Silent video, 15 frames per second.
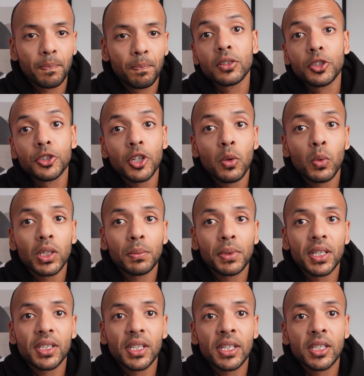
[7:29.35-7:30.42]
You don't want to be
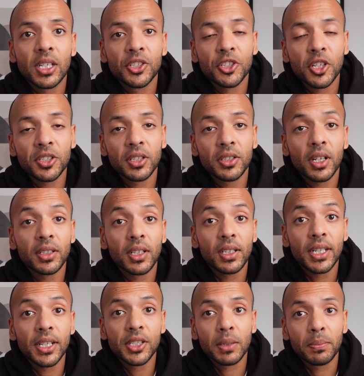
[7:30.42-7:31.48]
seen as just another
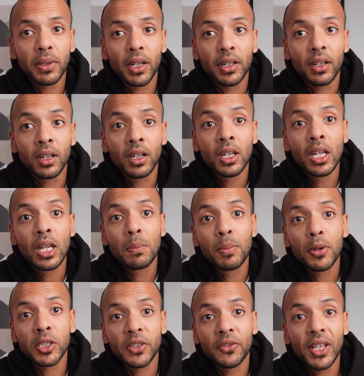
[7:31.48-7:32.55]
lead supplier,
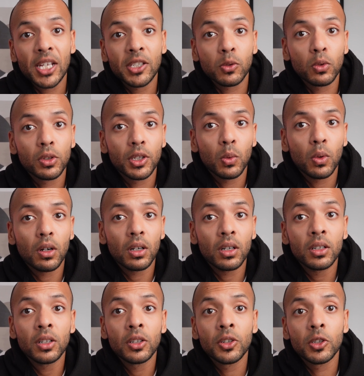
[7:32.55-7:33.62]
because if that's all you
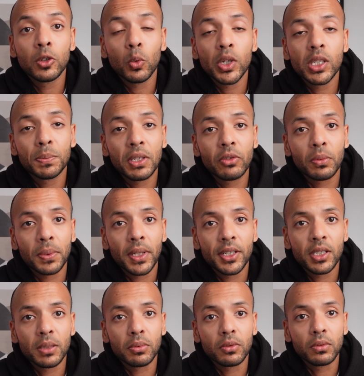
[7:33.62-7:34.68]
are, you'll always be
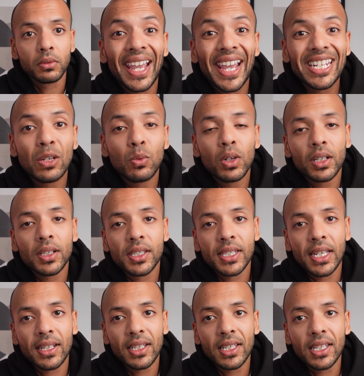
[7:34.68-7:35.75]
replaceable. Anyone can
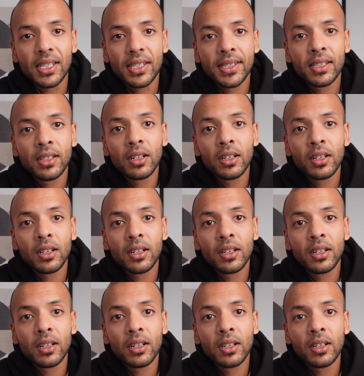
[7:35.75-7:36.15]
send leads.